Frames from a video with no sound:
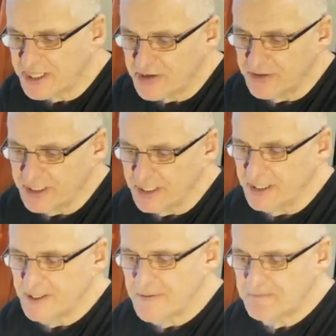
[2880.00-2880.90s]
theory
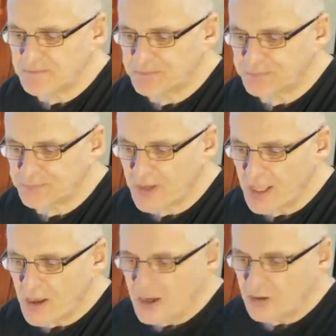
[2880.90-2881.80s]
here,
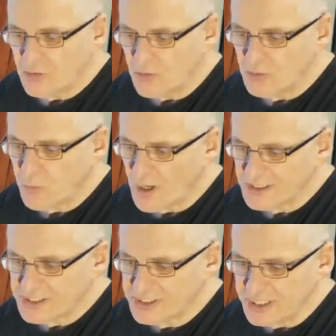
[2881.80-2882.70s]
chord
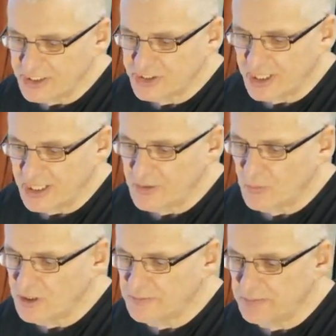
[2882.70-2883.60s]
1C, Jane,
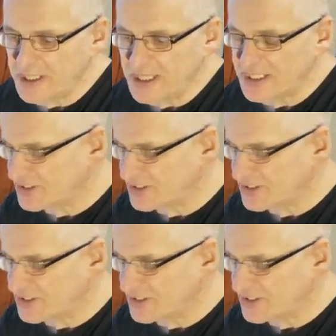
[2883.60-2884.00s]
would be a